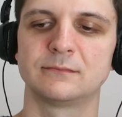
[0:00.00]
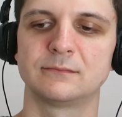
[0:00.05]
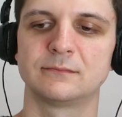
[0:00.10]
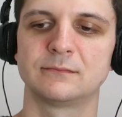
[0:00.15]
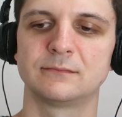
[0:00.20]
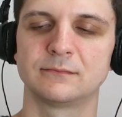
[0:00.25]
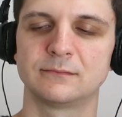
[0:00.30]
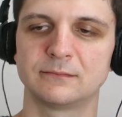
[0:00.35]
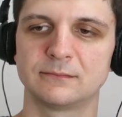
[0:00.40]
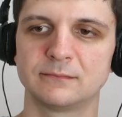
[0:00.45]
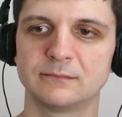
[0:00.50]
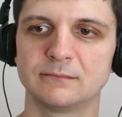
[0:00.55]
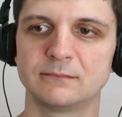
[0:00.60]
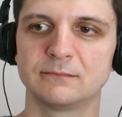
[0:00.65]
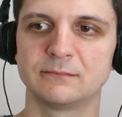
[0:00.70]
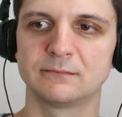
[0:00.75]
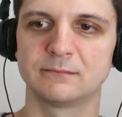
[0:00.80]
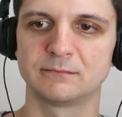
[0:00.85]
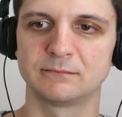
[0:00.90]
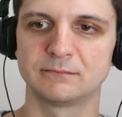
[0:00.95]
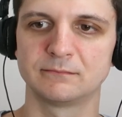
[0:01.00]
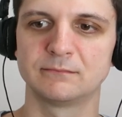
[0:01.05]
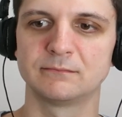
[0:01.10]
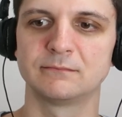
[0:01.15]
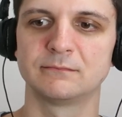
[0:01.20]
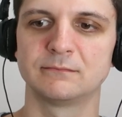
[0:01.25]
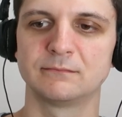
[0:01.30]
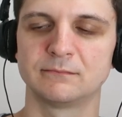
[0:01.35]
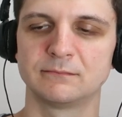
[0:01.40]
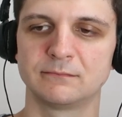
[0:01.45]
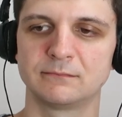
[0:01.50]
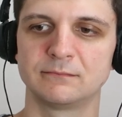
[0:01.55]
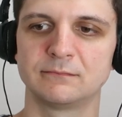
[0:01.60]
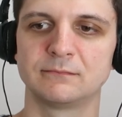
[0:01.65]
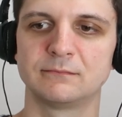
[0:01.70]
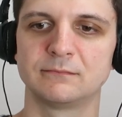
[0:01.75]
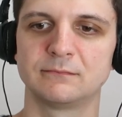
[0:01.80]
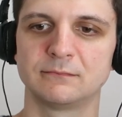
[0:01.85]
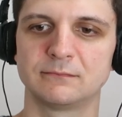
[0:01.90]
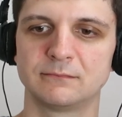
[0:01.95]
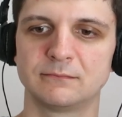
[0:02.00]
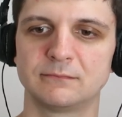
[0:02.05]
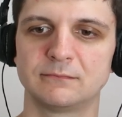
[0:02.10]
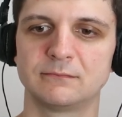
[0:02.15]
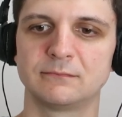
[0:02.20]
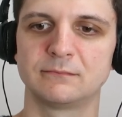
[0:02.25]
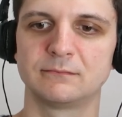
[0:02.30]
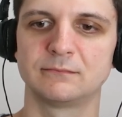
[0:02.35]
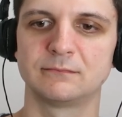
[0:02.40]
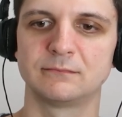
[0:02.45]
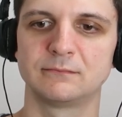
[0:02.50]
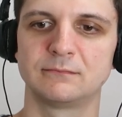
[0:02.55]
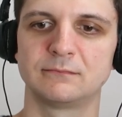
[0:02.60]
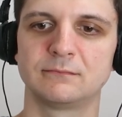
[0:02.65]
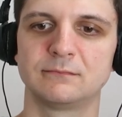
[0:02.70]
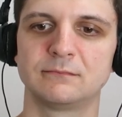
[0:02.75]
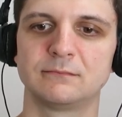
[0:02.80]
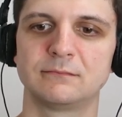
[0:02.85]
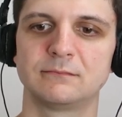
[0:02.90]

No one is speaking in this clip.